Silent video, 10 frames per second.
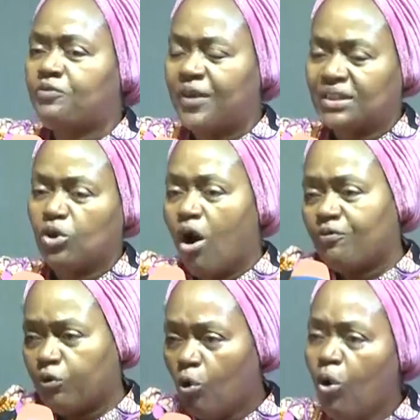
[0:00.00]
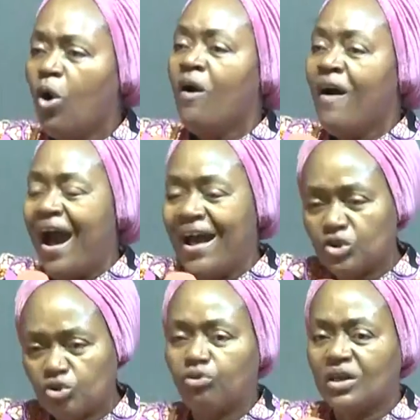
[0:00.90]
prophets of who?
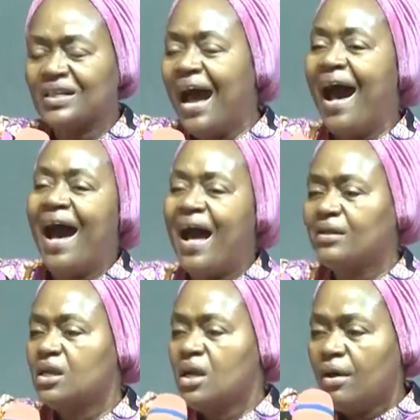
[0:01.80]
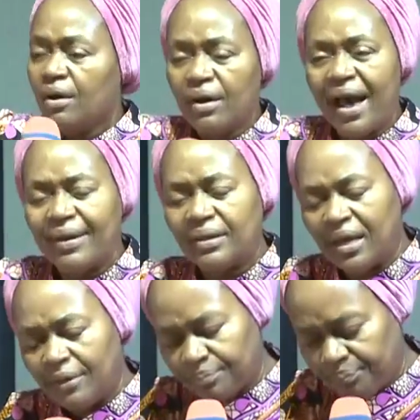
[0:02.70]
Ashroth
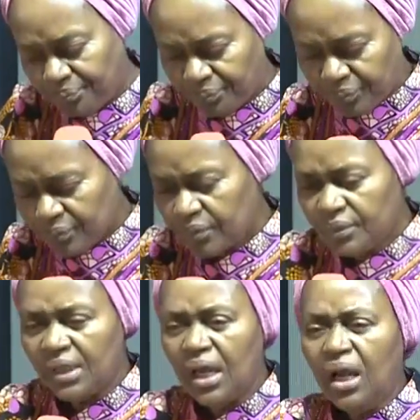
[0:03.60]
and then